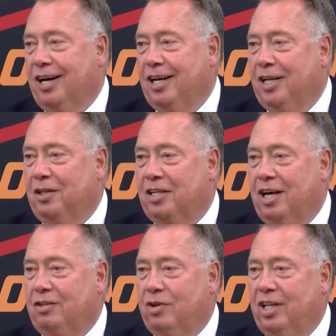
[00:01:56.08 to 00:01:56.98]
in the
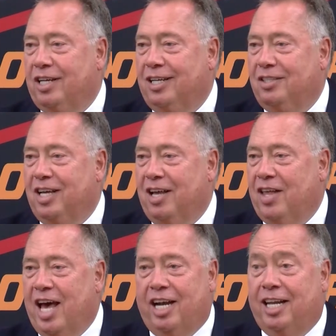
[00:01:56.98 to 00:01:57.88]
country that can say
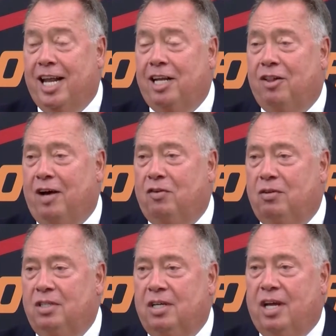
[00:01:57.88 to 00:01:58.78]
that at any
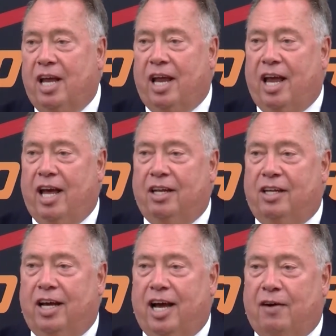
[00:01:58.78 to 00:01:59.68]
level. And
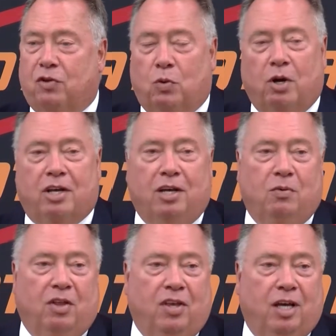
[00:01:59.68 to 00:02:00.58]
after working
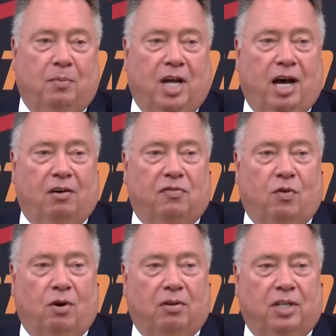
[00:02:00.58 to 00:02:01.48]
with him now
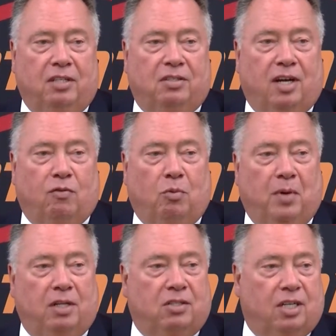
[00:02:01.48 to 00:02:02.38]
for these several
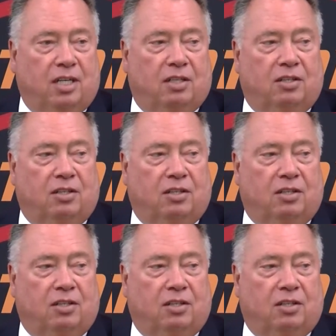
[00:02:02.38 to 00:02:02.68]
months to get